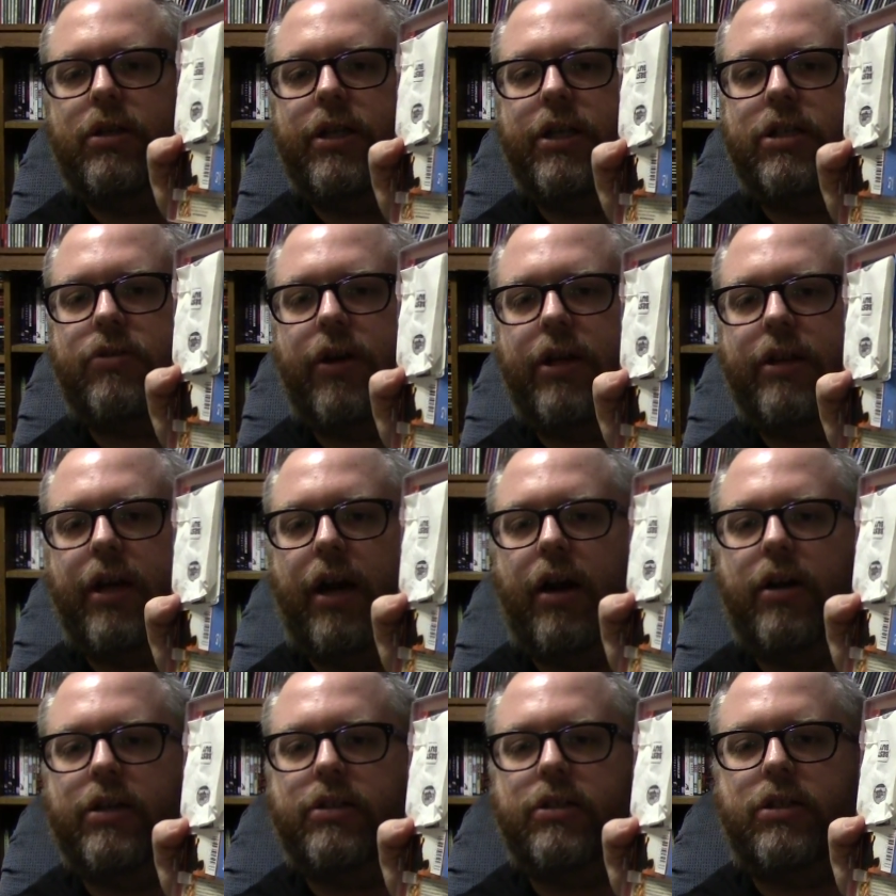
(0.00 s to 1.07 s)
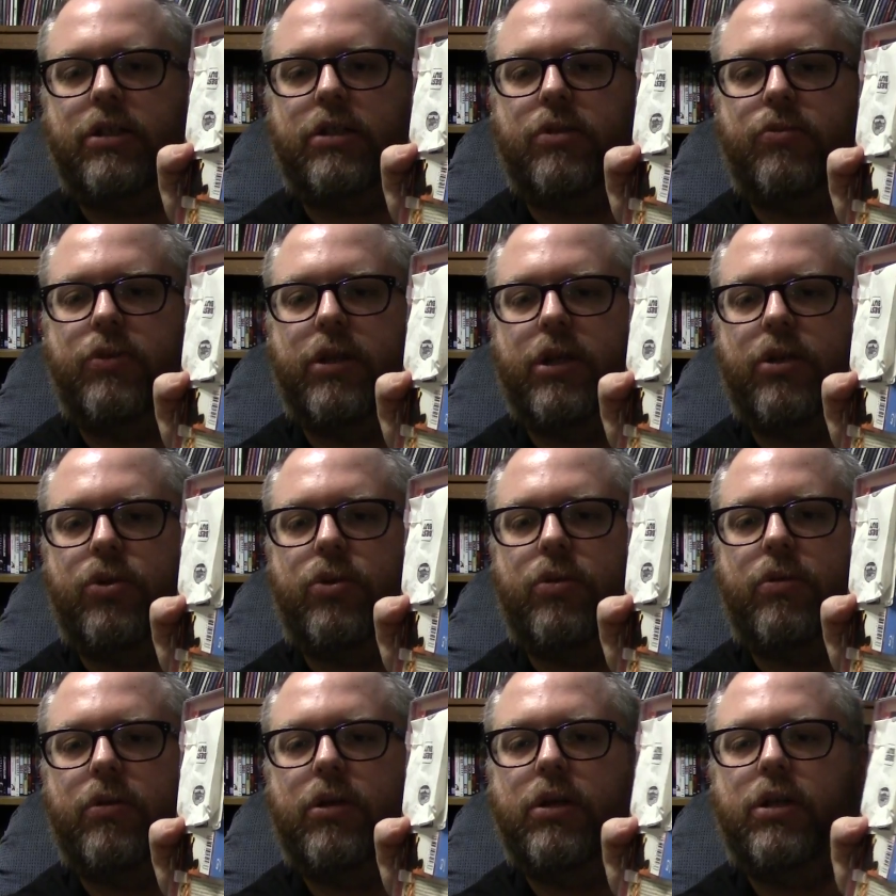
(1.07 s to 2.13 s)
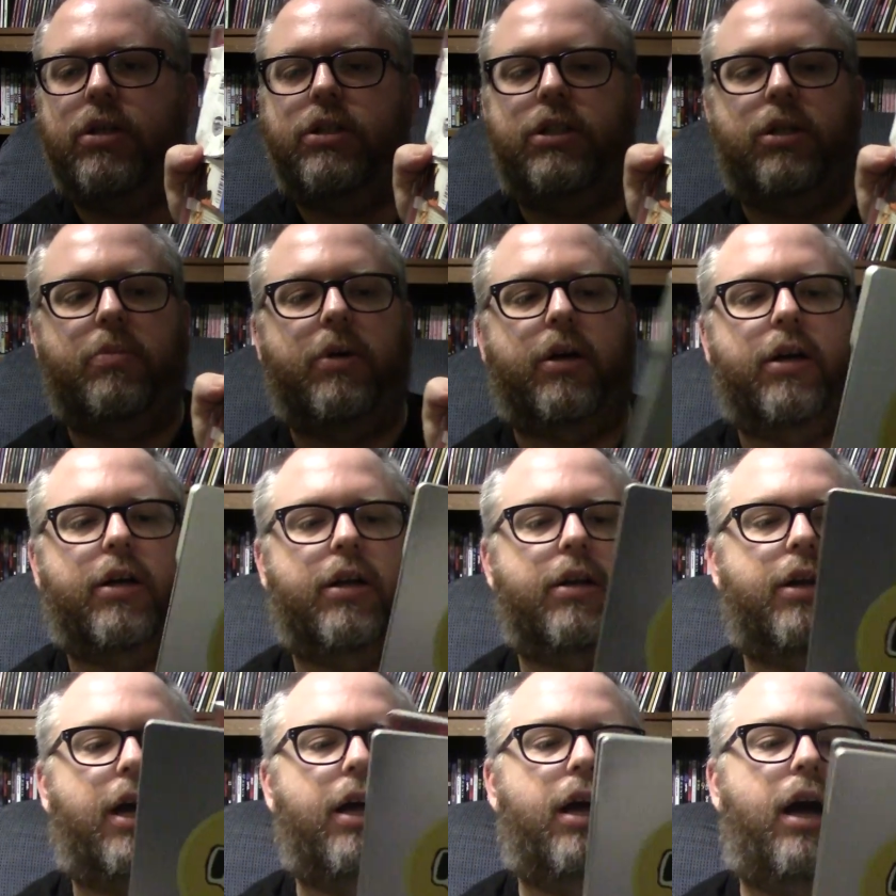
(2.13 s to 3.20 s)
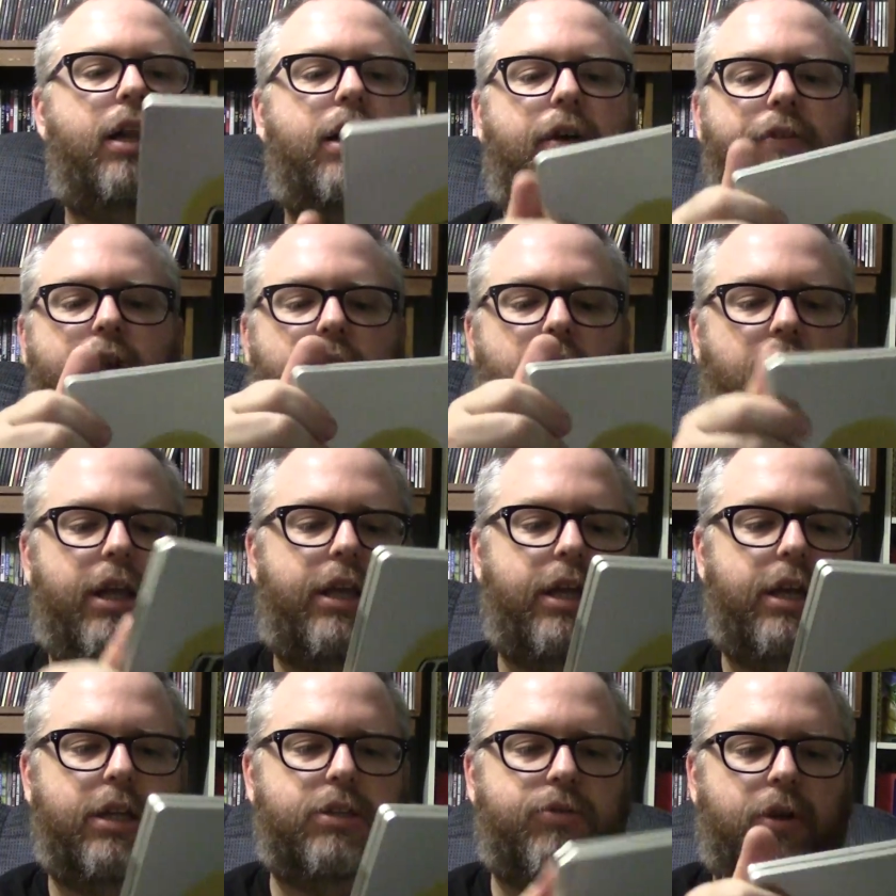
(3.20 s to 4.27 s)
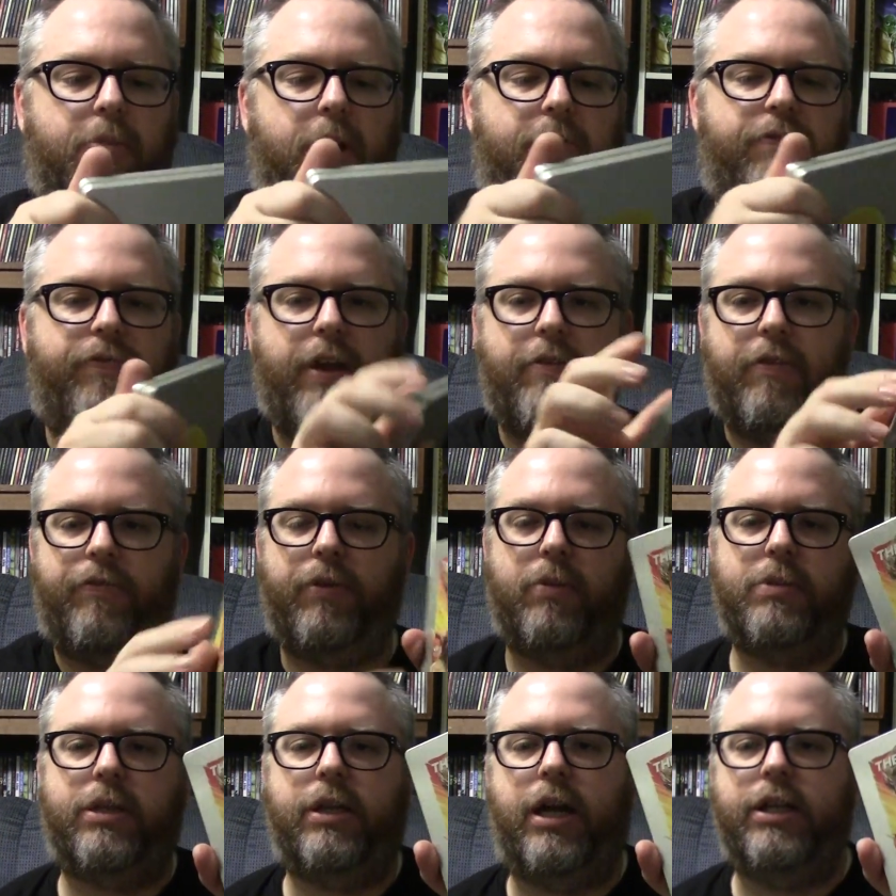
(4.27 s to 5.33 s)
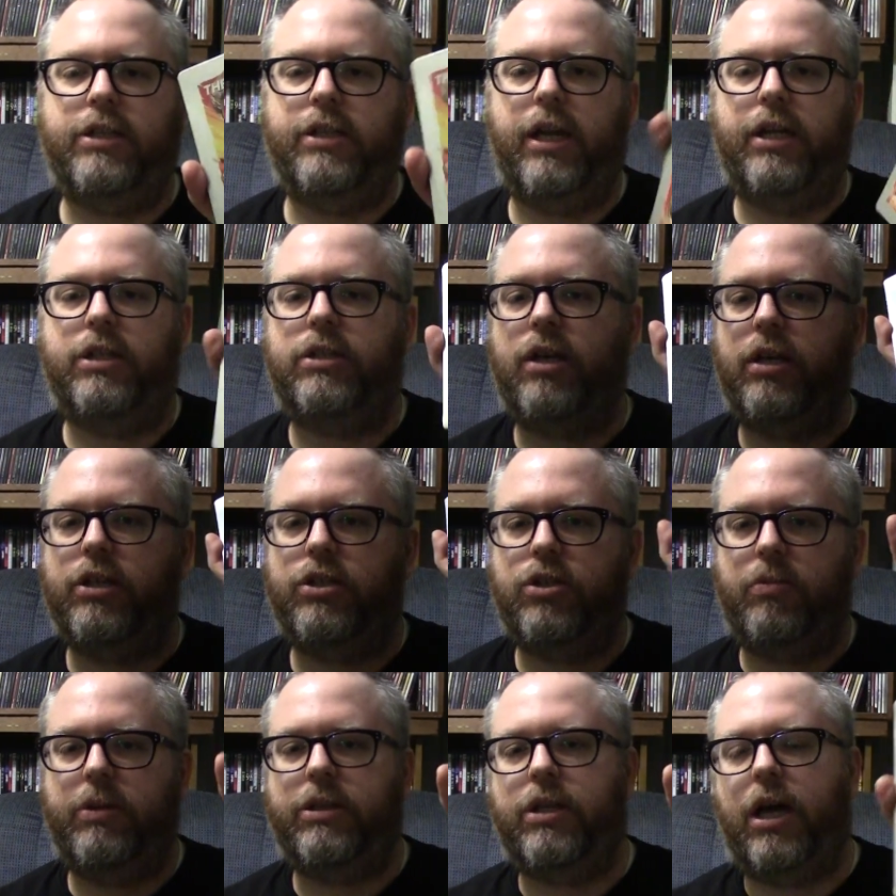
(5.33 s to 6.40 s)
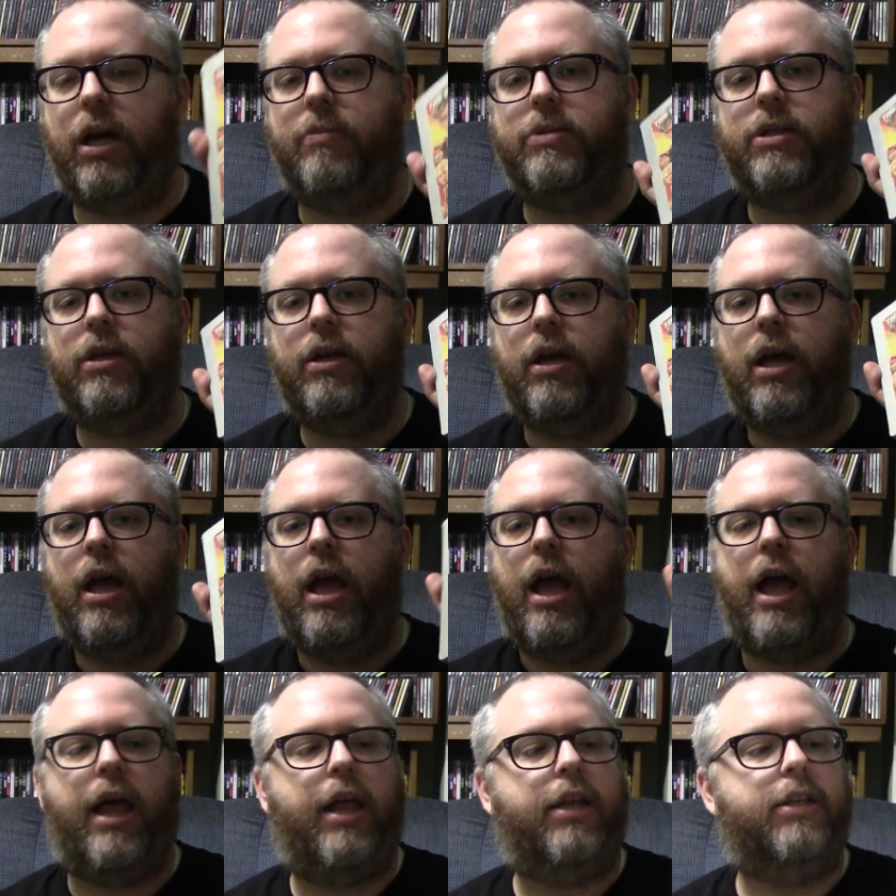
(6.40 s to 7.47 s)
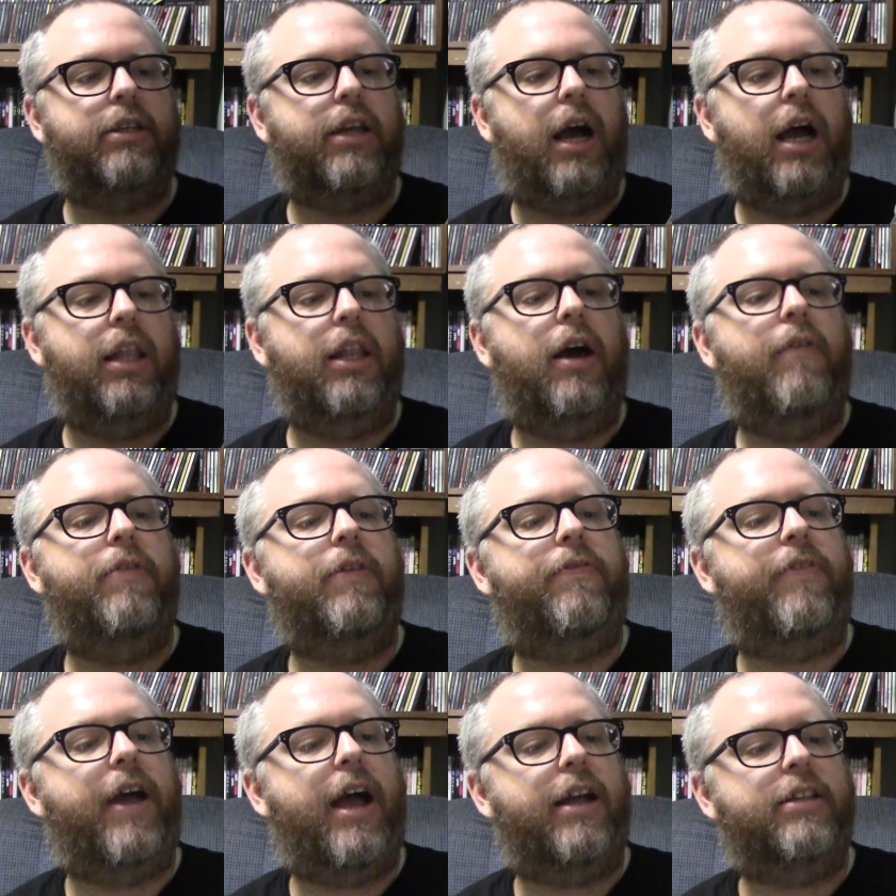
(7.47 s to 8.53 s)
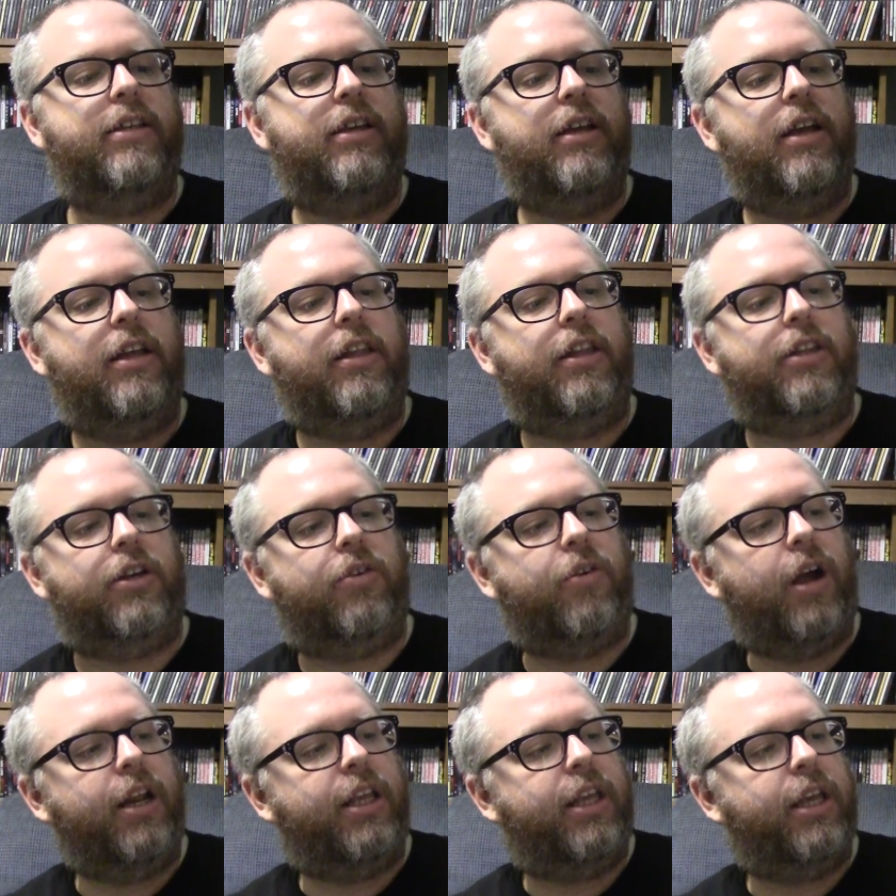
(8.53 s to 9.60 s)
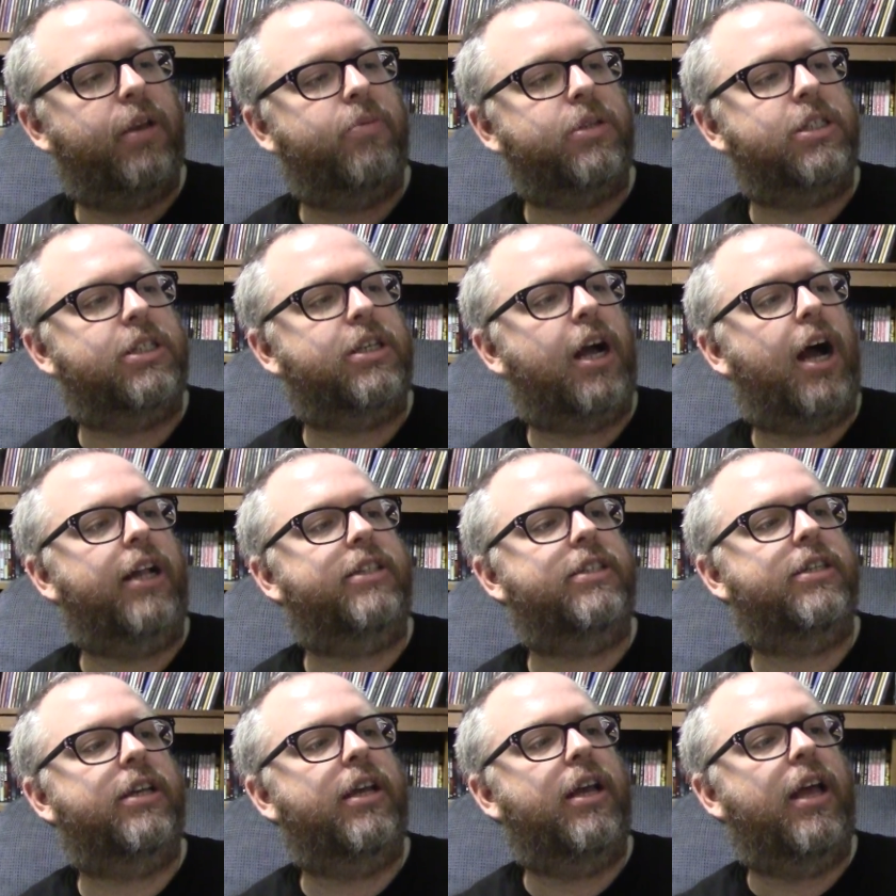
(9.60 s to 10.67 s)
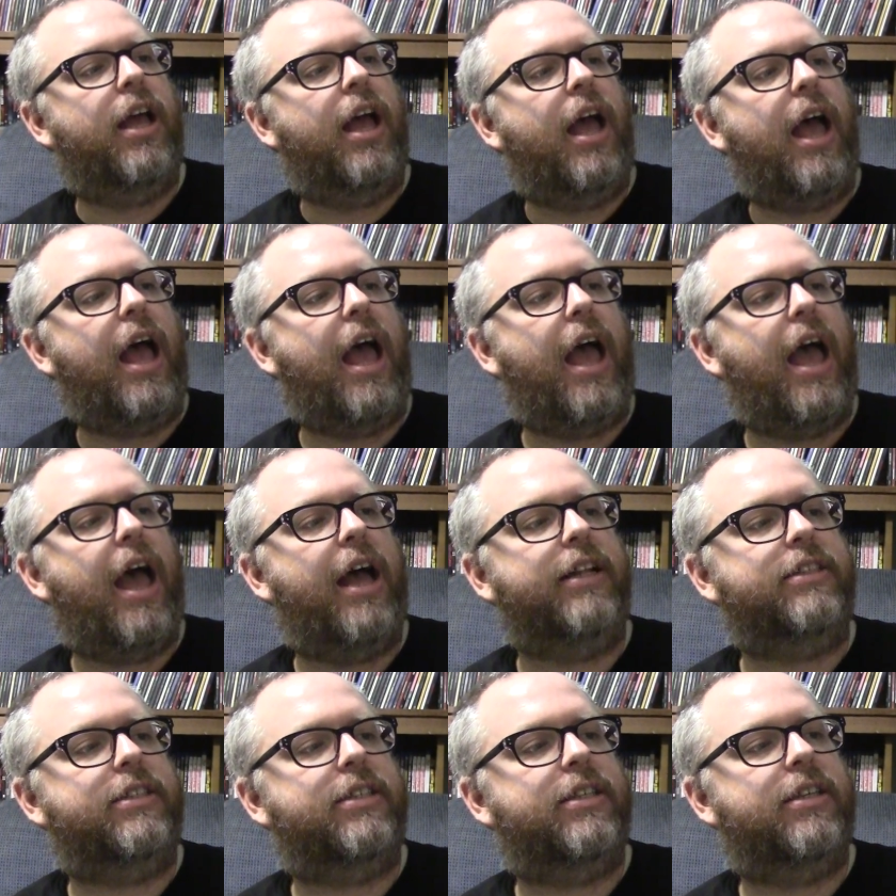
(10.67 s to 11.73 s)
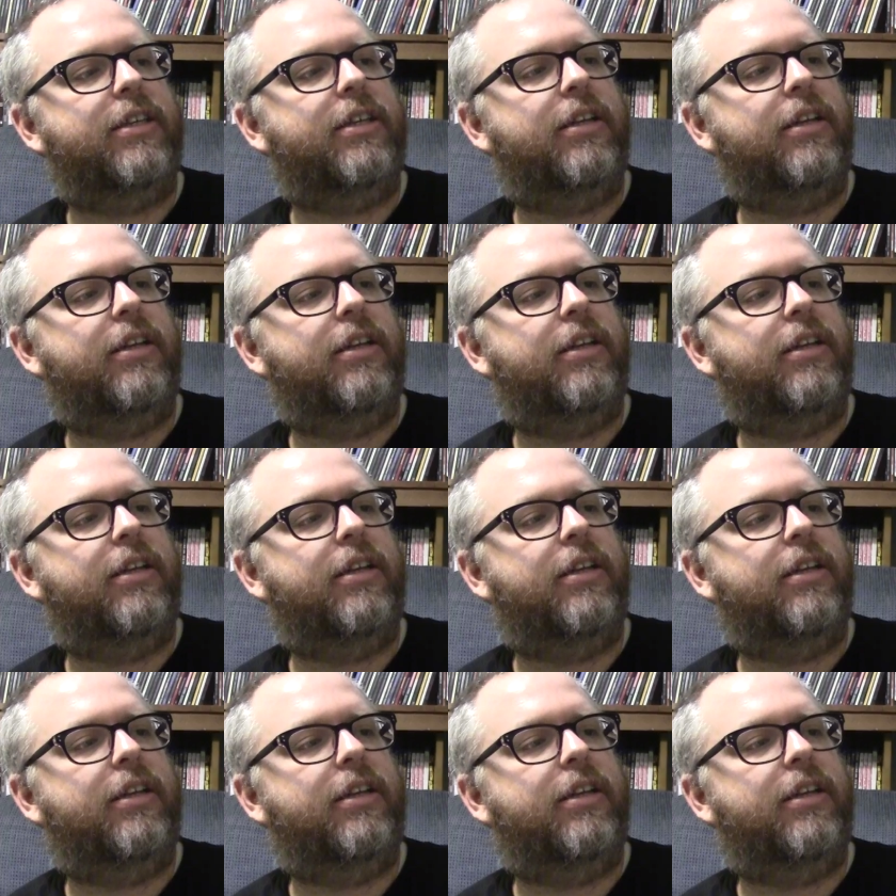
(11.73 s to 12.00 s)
disc right there. This is just a really cool steelbook. And I, I love The Karate Kid. It's one of my favorite films in the nineteen eighties. Saw this so many times. And I love the fact that The Karate Kid was shot at